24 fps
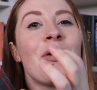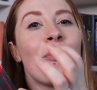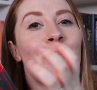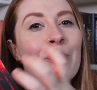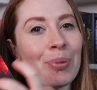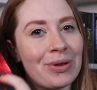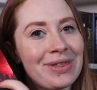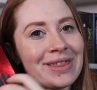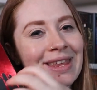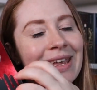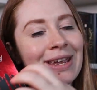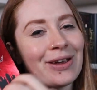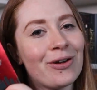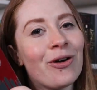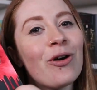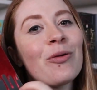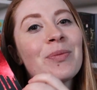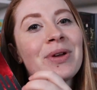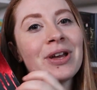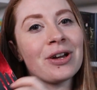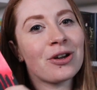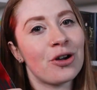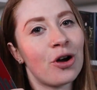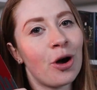but they got
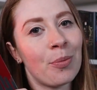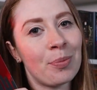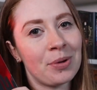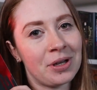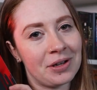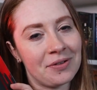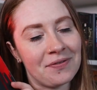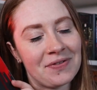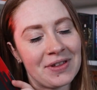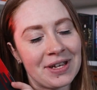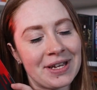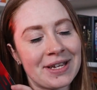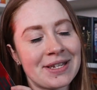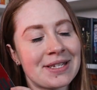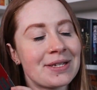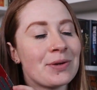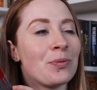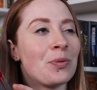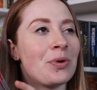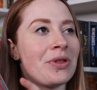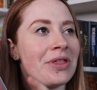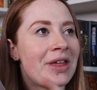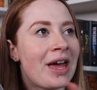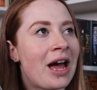me a copy of this
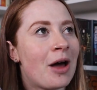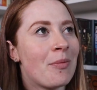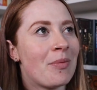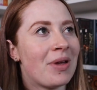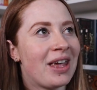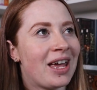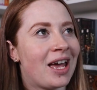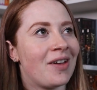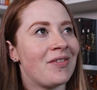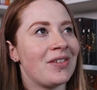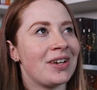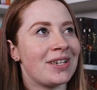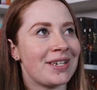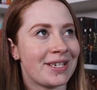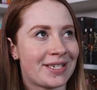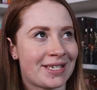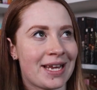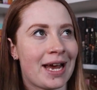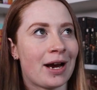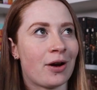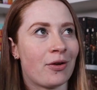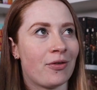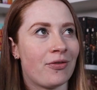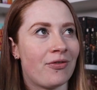without me having to
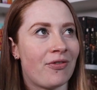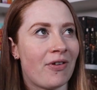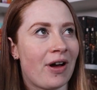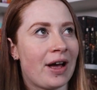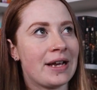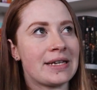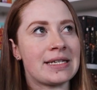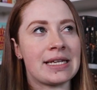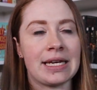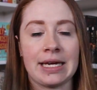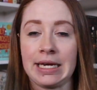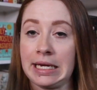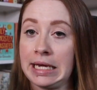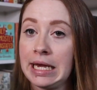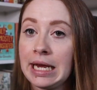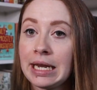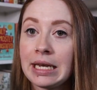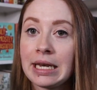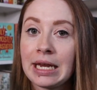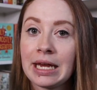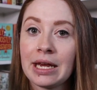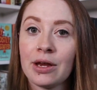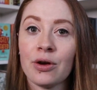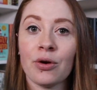sacrifice a
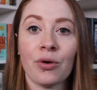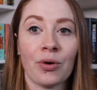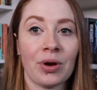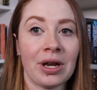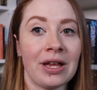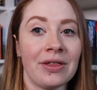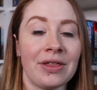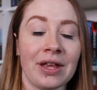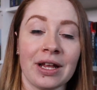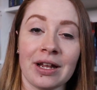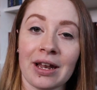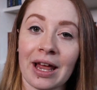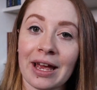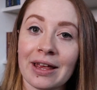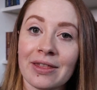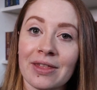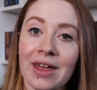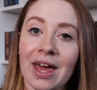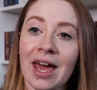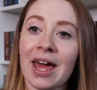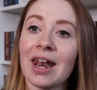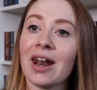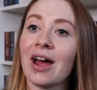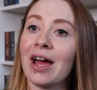kidney or anything like
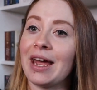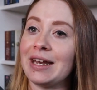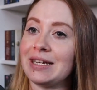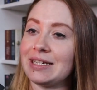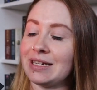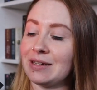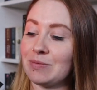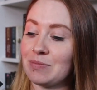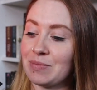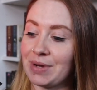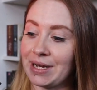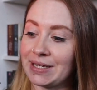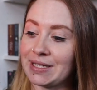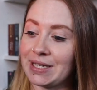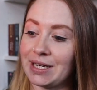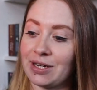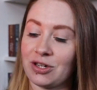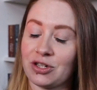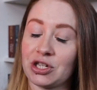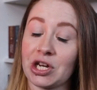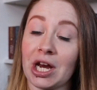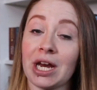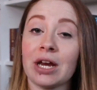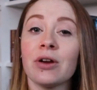that. I did
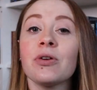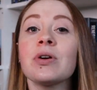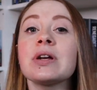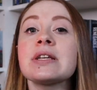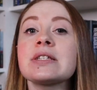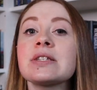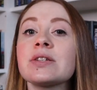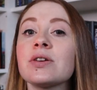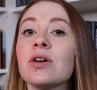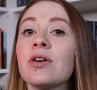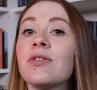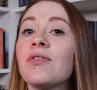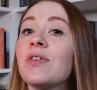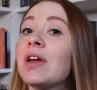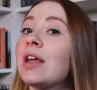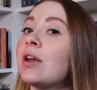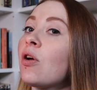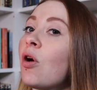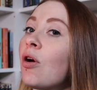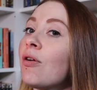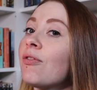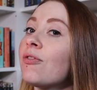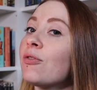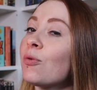message J. Christoph and
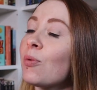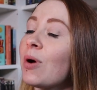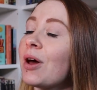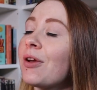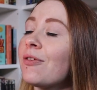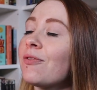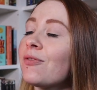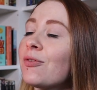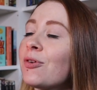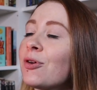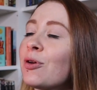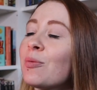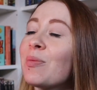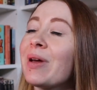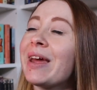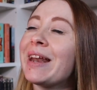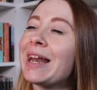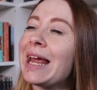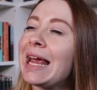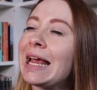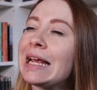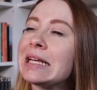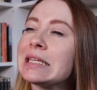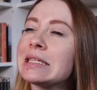offer one of them, and
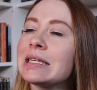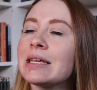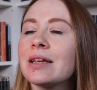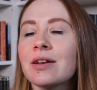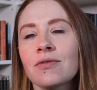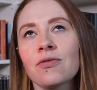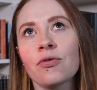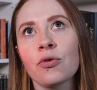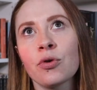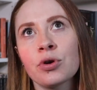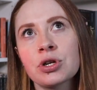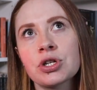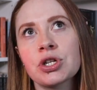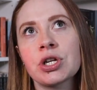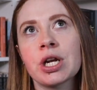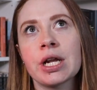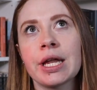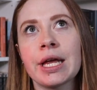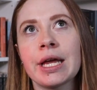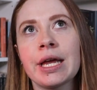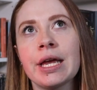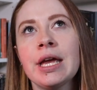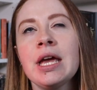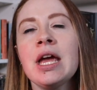he said
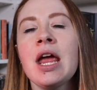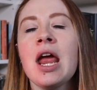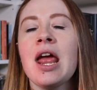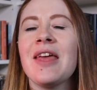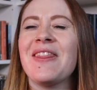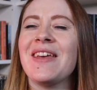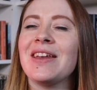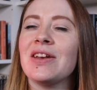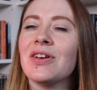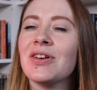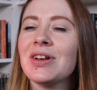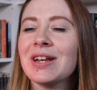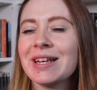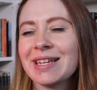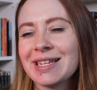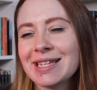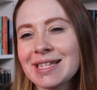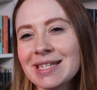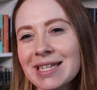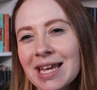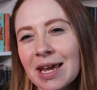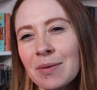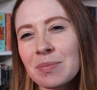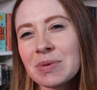unfortunately they don't
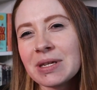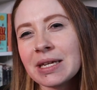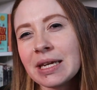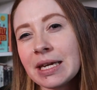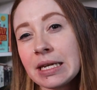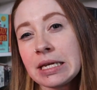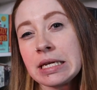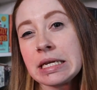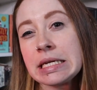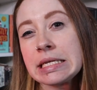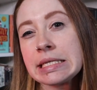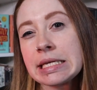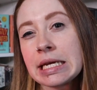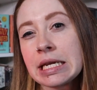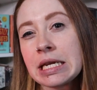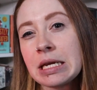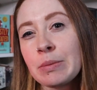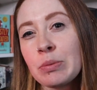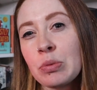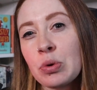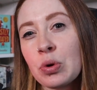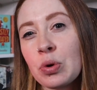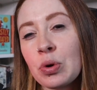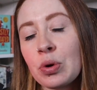accept kidneys
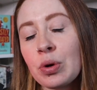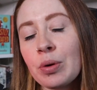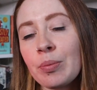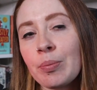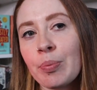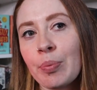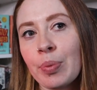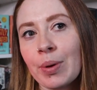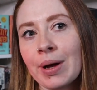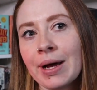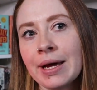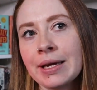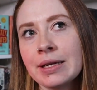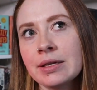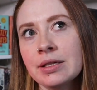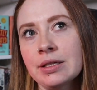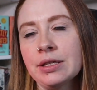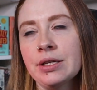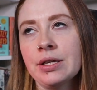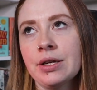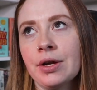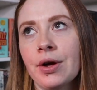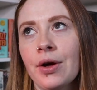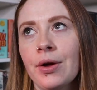anymore, but
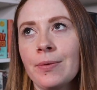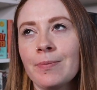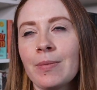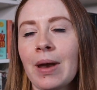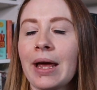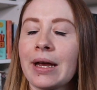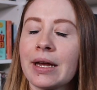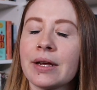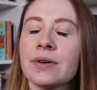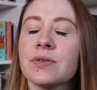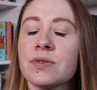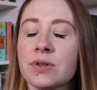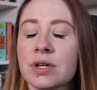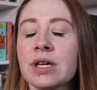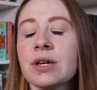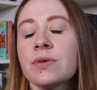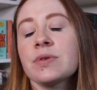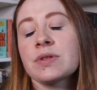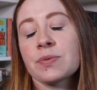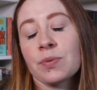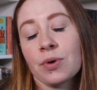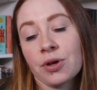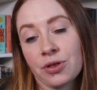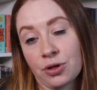you know, like it
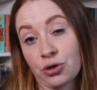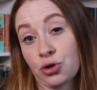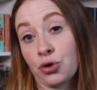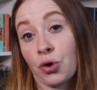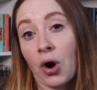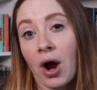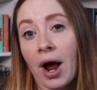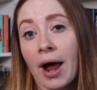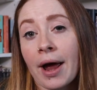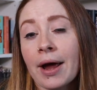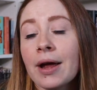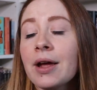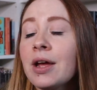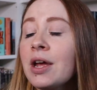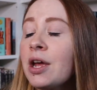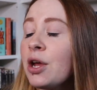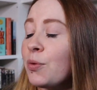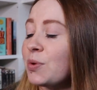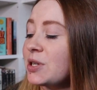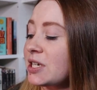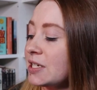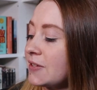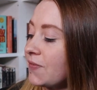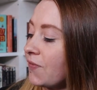was worth a try,
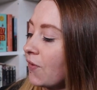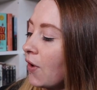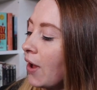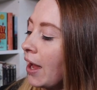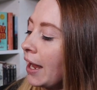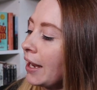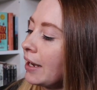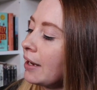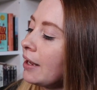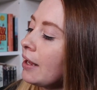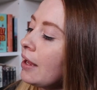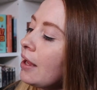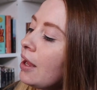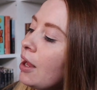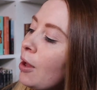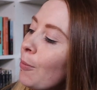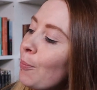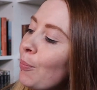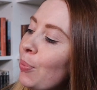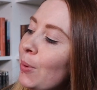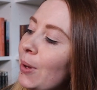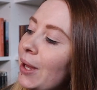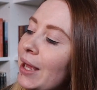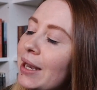which is fine.
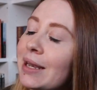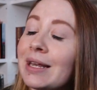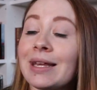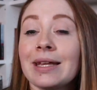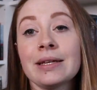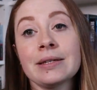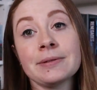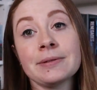But